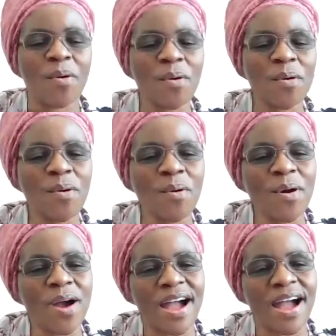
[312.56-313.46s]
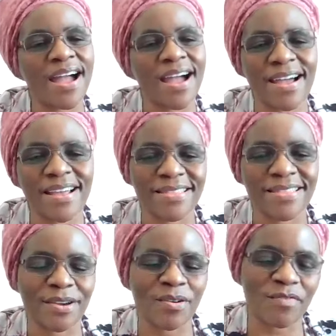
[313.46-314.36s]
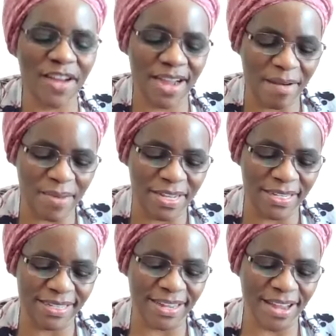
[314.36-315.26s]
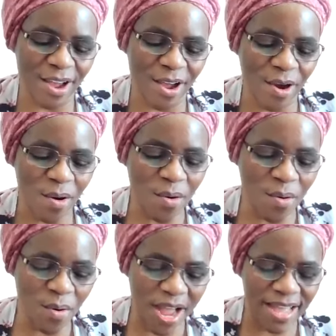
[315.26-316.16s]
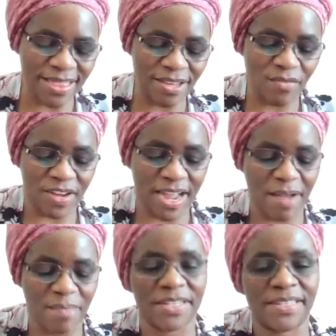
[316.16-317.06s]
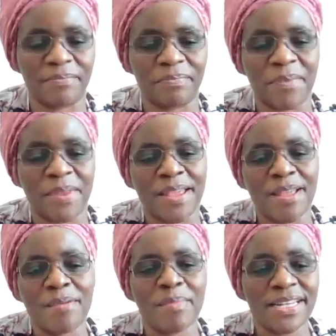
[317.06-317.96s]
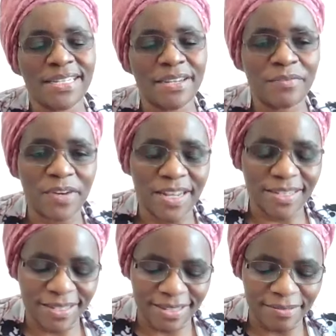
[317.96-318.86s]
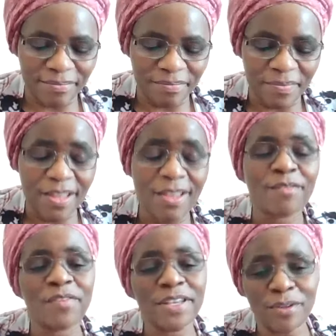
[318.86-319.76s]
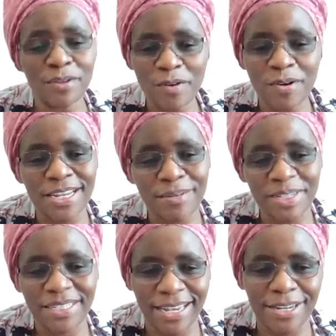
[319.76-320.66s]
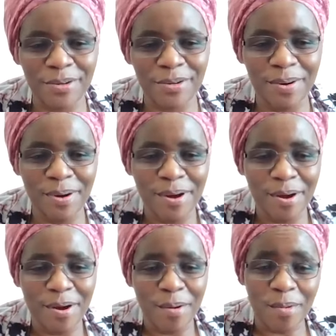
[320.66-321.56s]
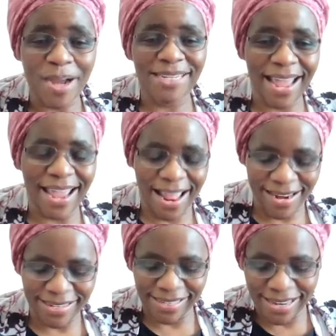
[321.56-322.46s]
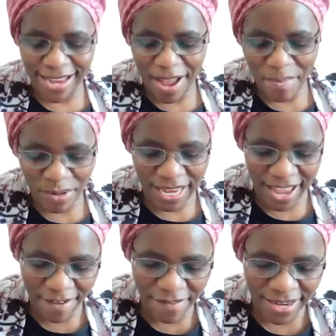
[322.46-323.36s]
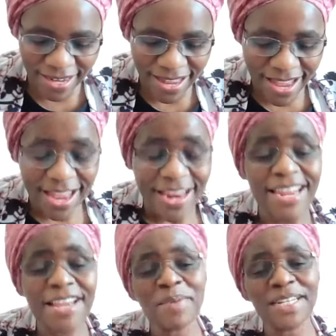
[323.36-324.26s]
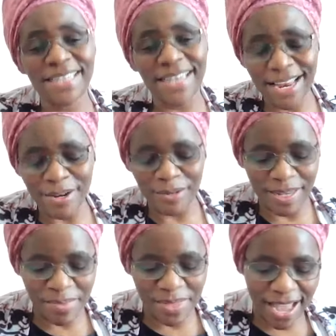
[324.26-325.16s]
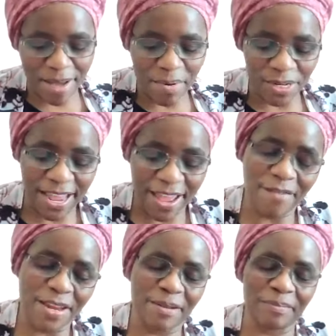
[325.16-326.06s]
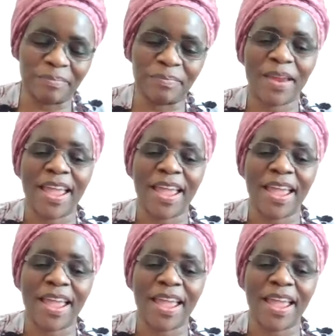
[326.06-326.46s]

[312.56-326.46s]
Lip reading: Who are the overcomers? Who are the overcomers? My dear friends, first of all, let me tell you what I understand about heaven. Let me tell you something about heaven.